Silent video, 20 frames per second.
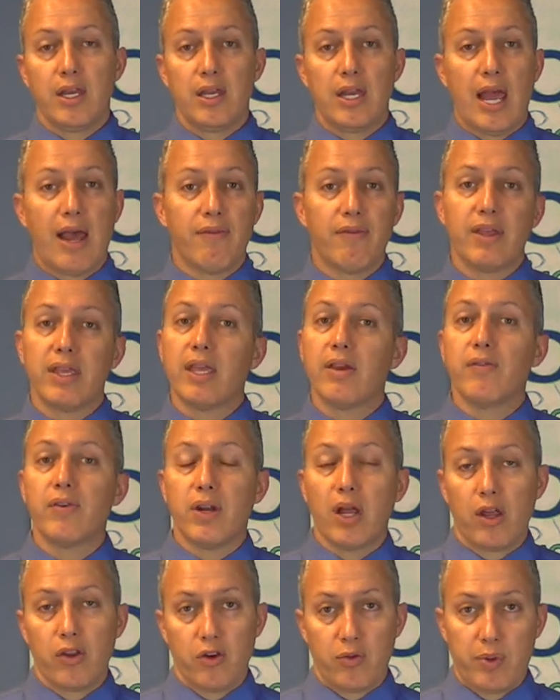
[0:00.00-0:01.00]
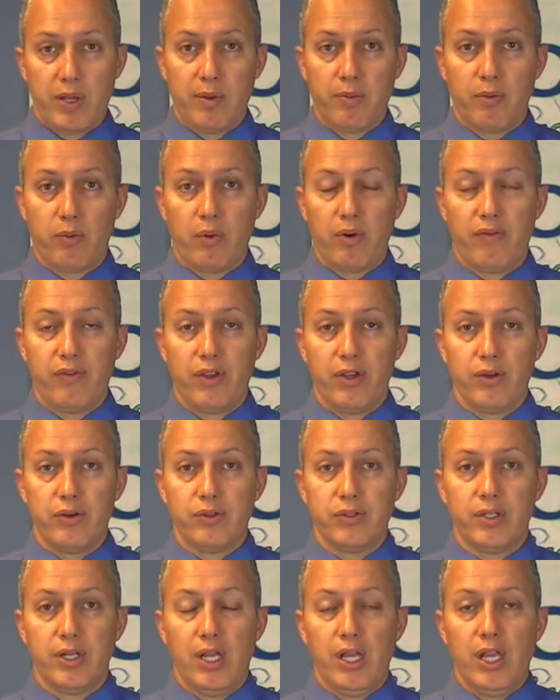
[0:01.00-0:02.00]
have they given other people
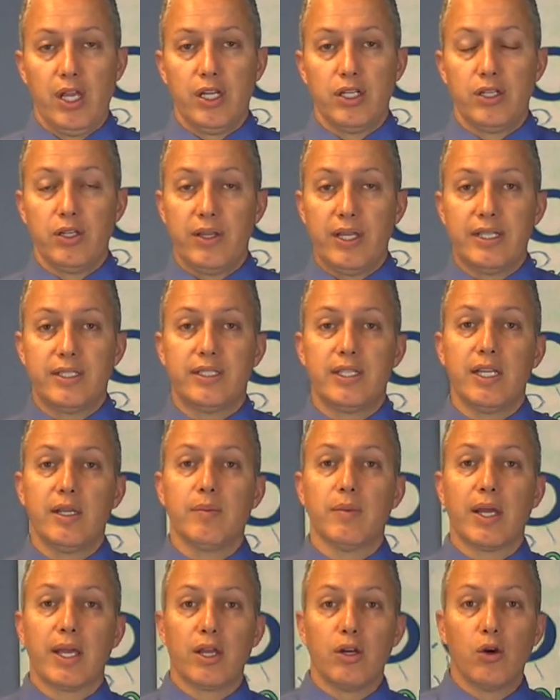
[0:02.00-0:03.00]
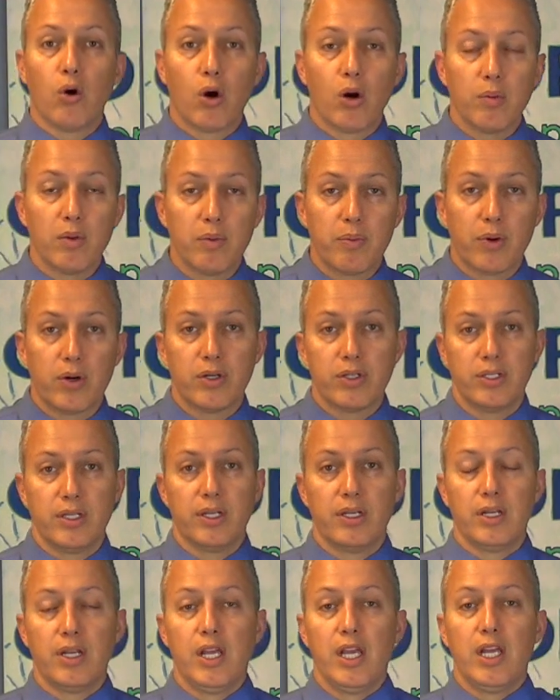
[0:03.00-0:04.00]
reviews? Do they seem like a normal
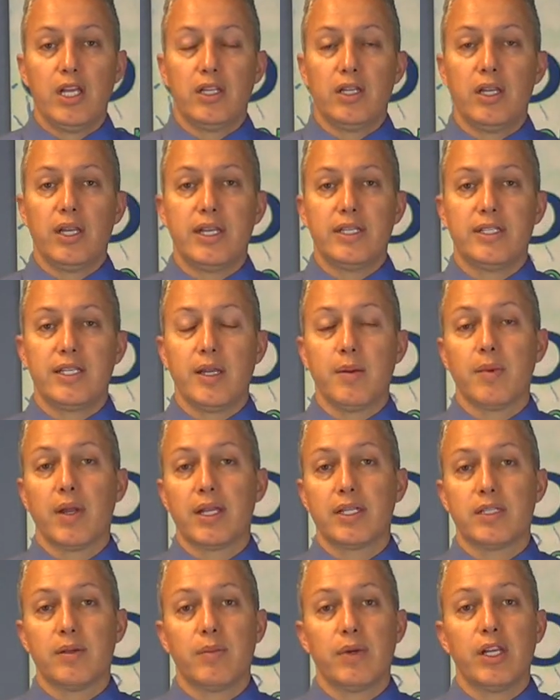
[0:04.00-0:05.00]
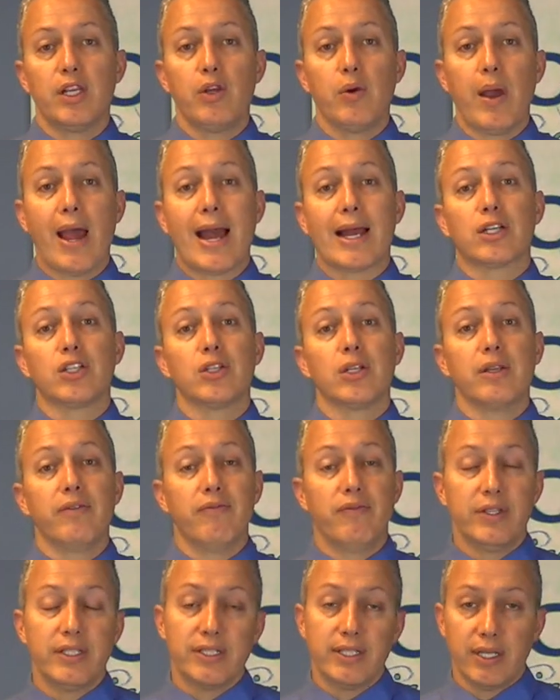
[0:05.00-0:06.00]
person? Do they seem like somebody who actually
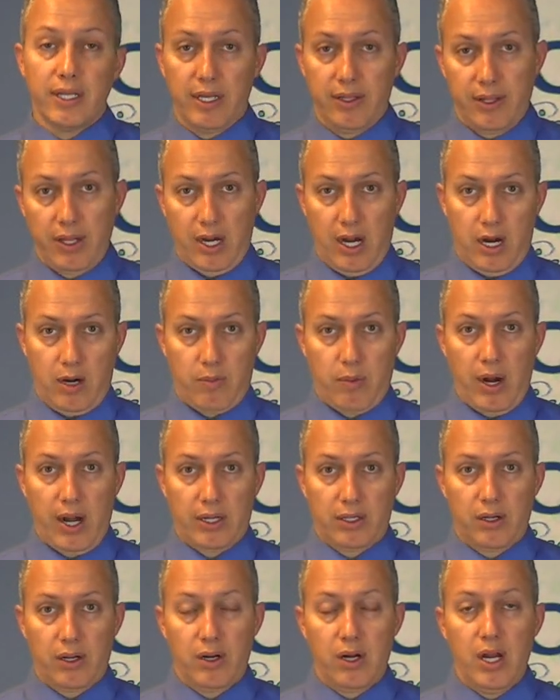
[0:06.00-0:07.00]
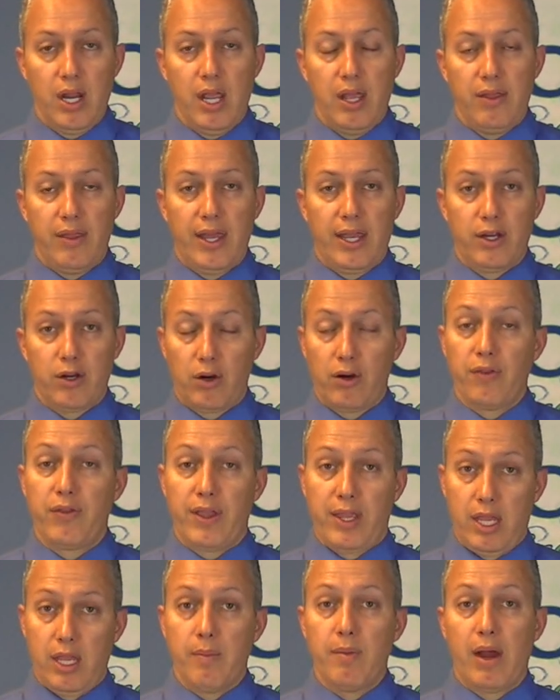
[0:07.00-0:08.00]
visited the chiropractor that you're
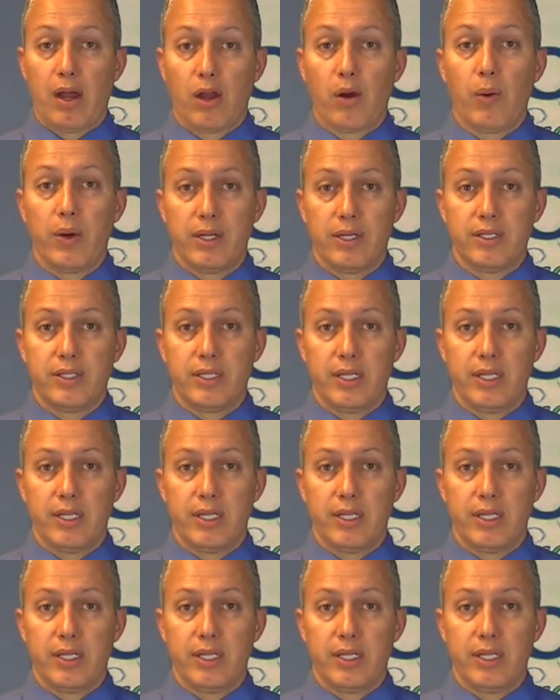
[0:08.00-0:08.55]
thinking about going to